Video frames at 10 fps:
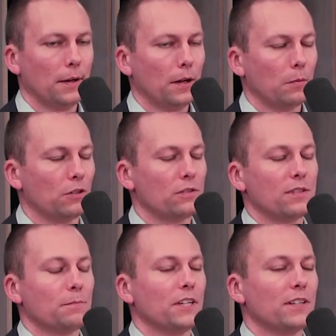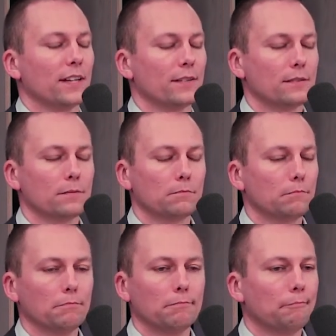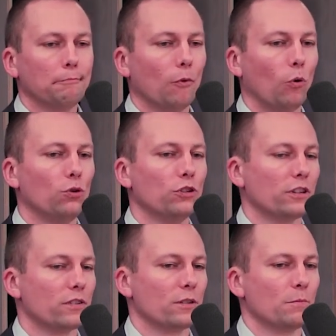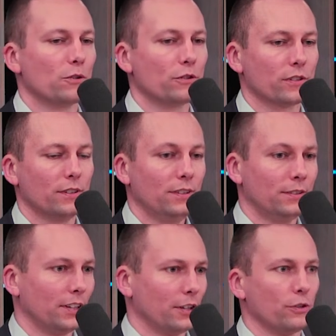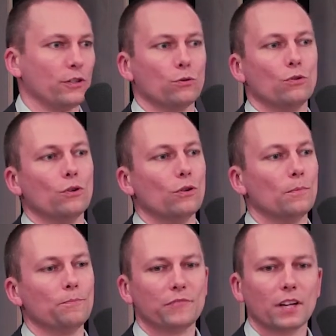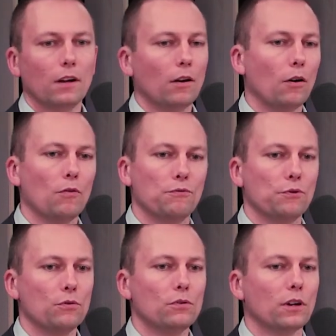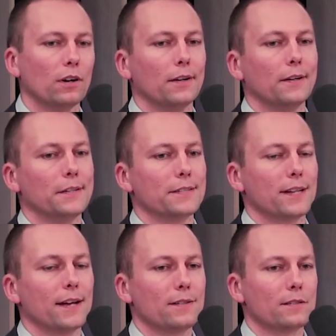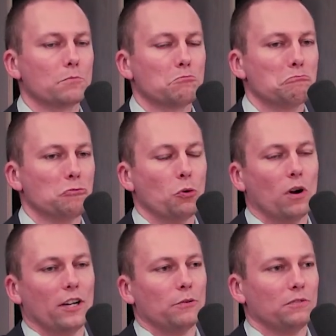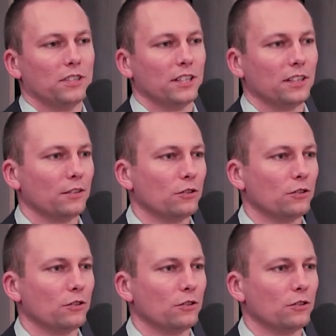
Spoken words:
But does it mean that all the customers are going to go full SaaS? No, I don't think.